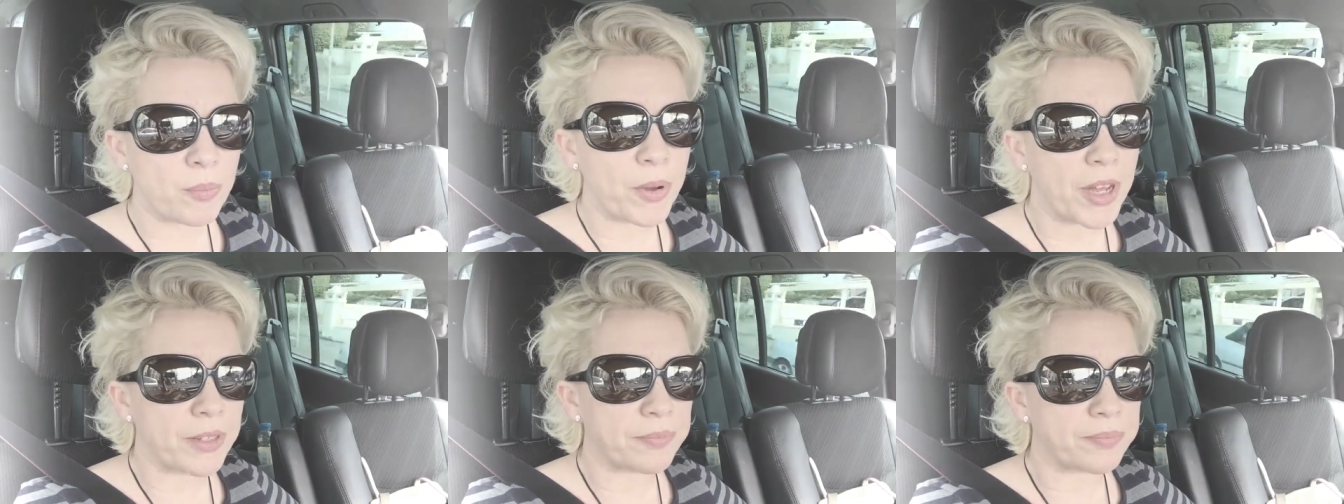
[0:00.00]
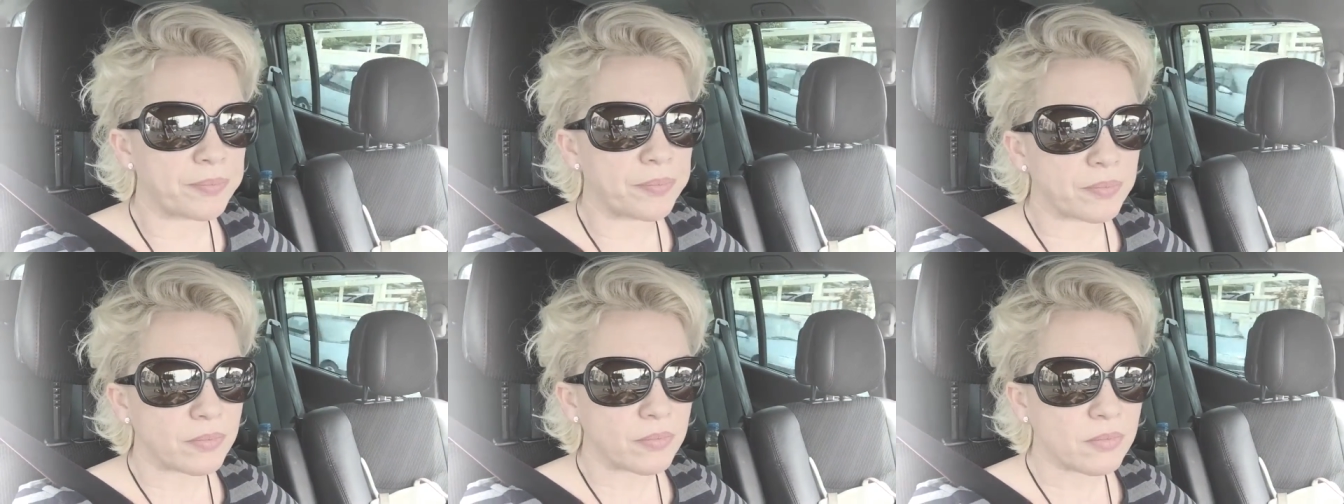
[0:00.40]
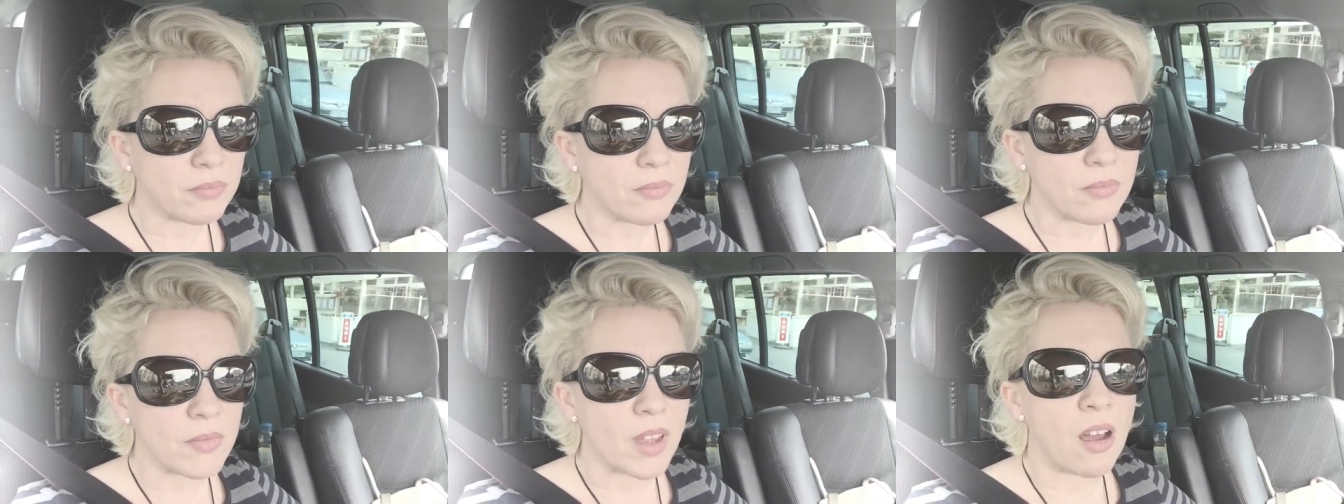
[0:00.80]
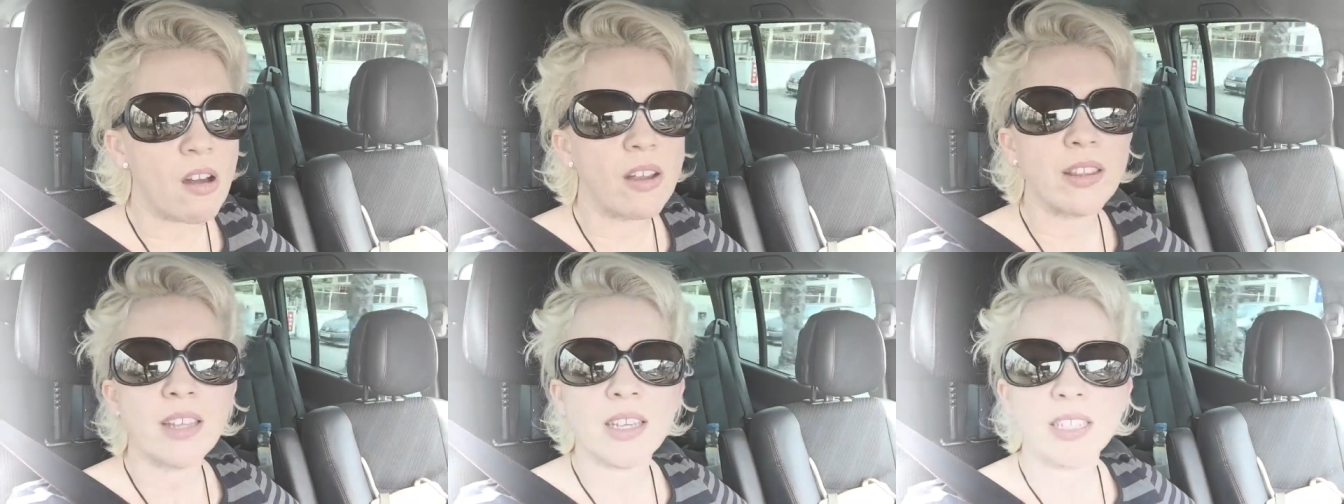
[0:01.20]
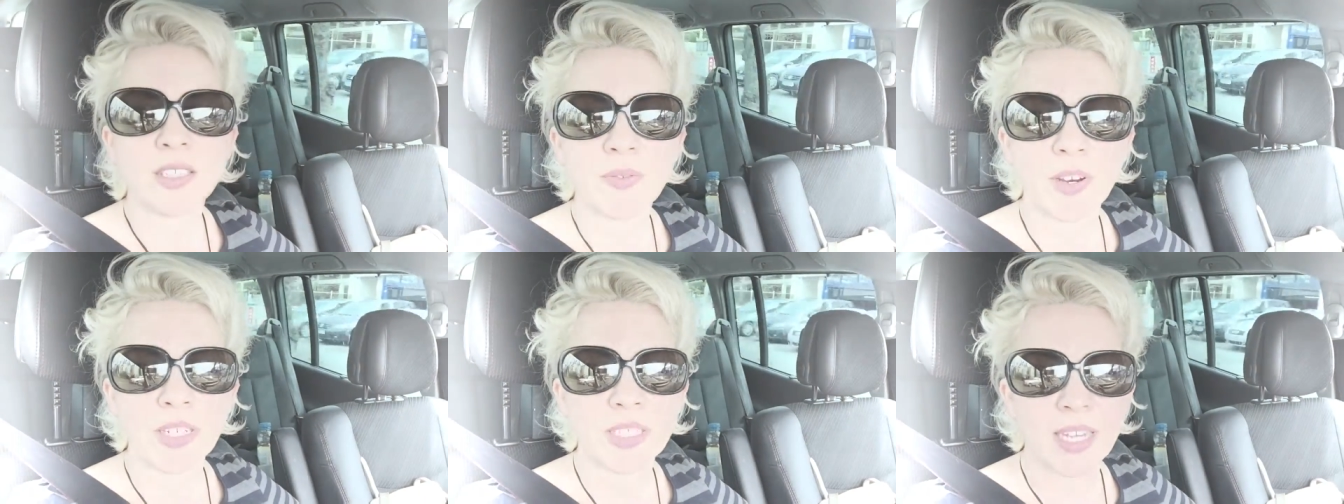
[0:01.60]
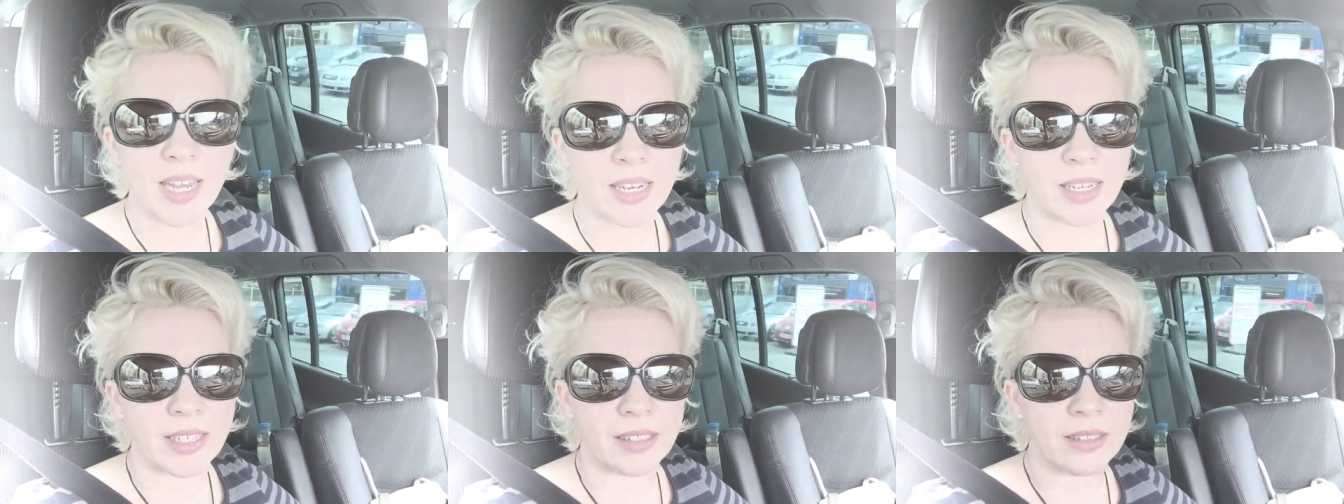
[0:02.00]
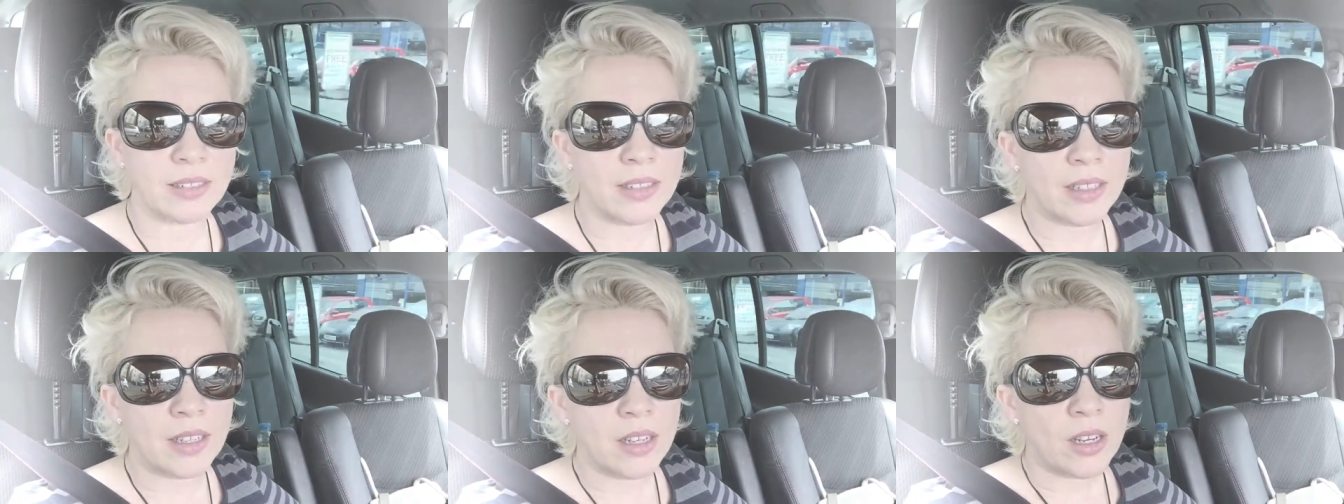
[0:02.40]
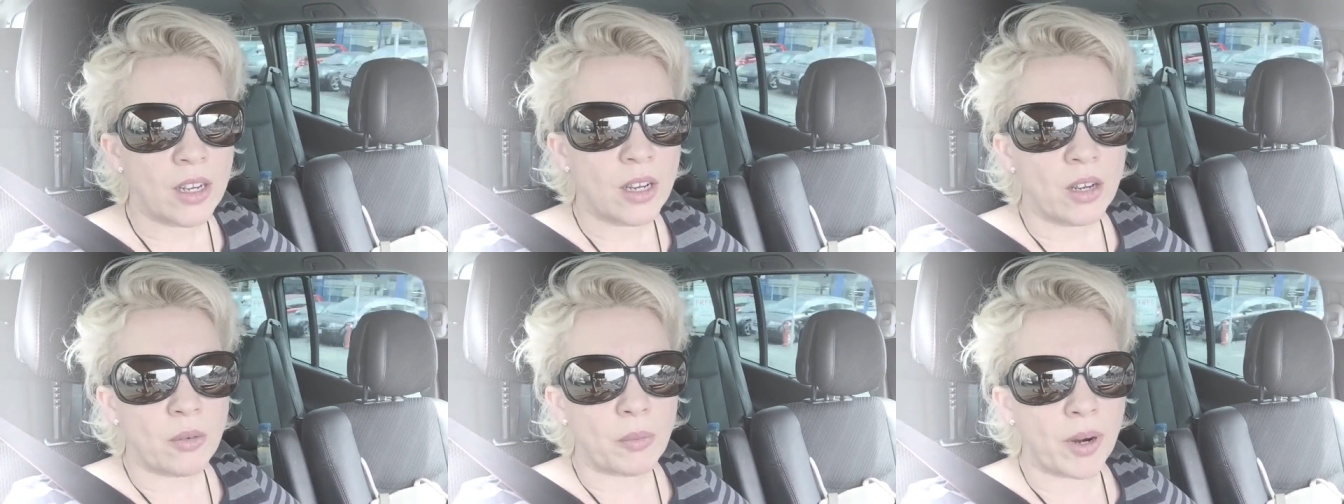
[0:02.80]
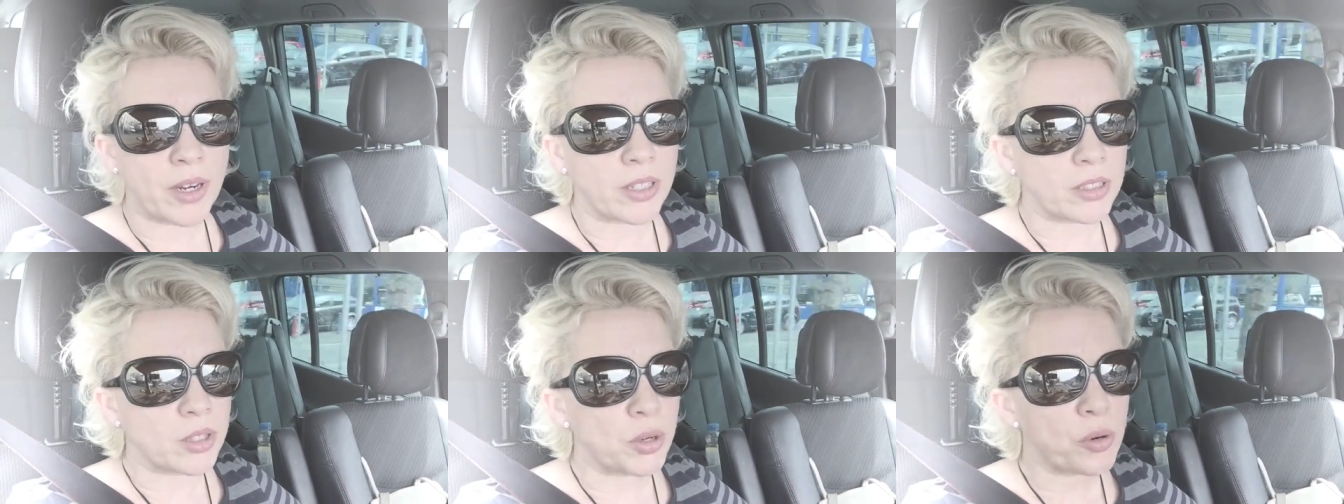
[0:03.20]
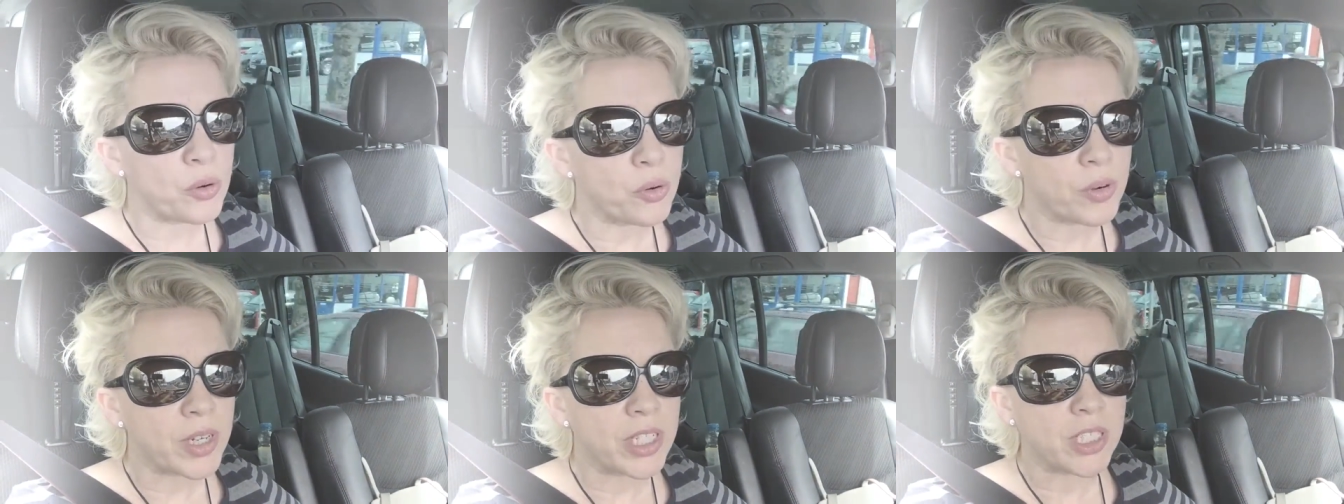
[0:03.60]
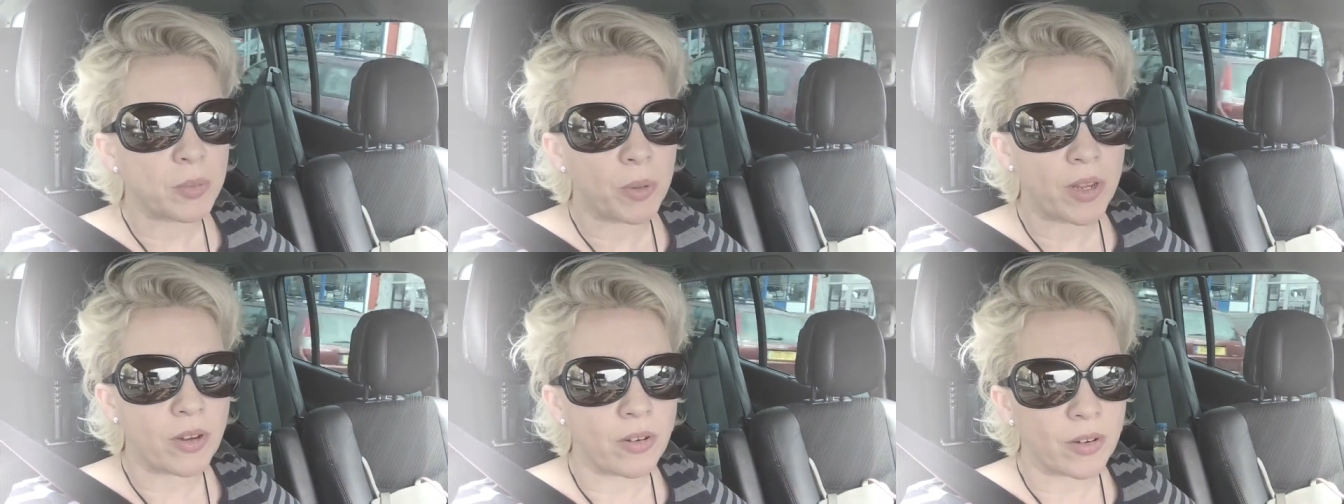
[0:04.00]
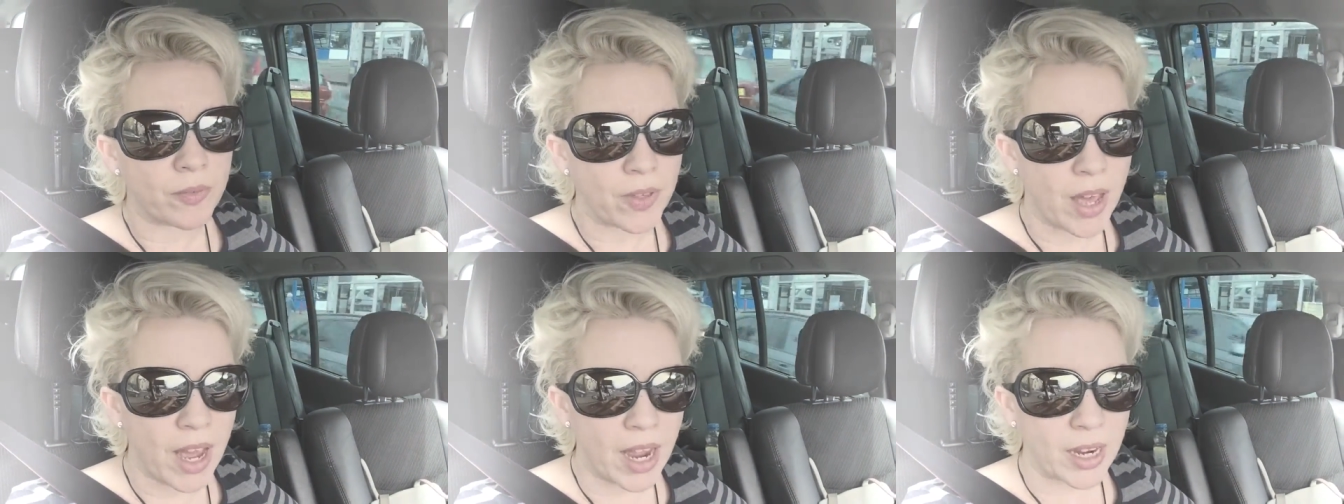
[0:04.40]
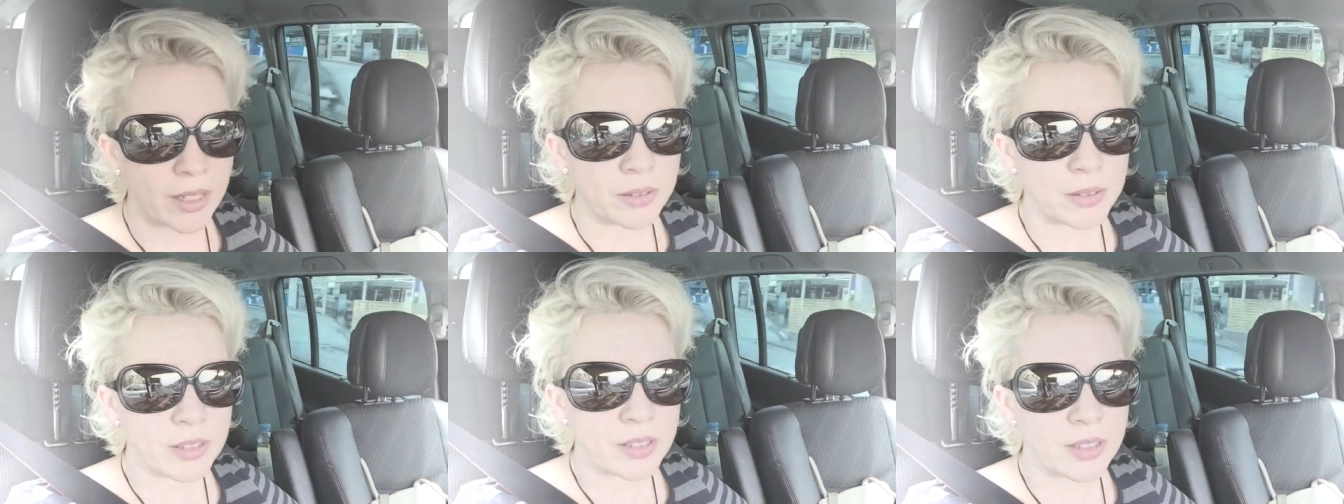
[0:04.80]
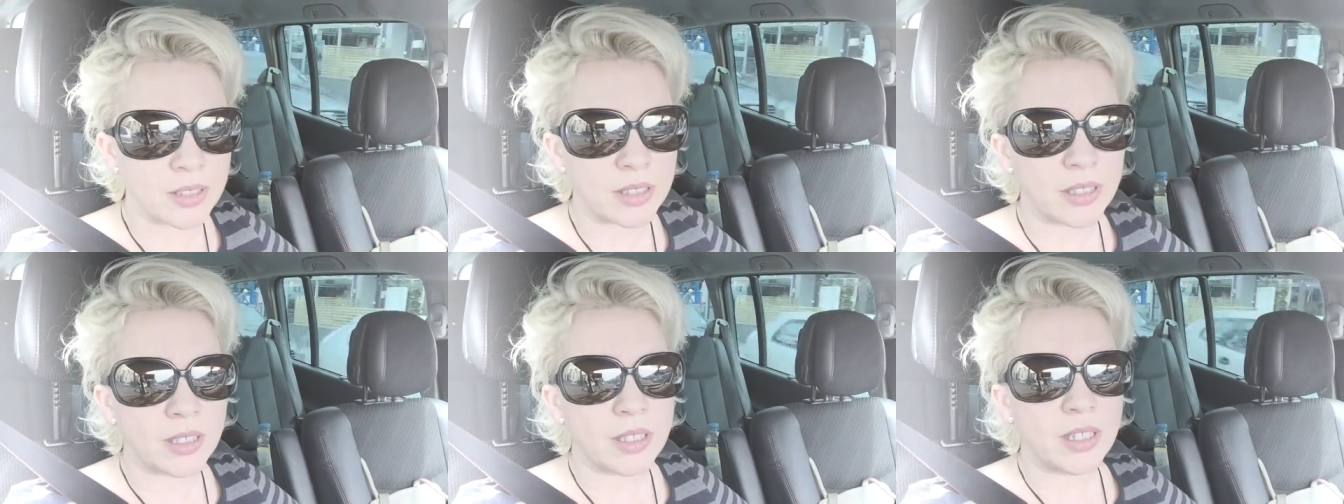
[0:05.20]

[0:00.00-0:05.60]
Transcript: But I think it's very telling when a Tory Speaker of the House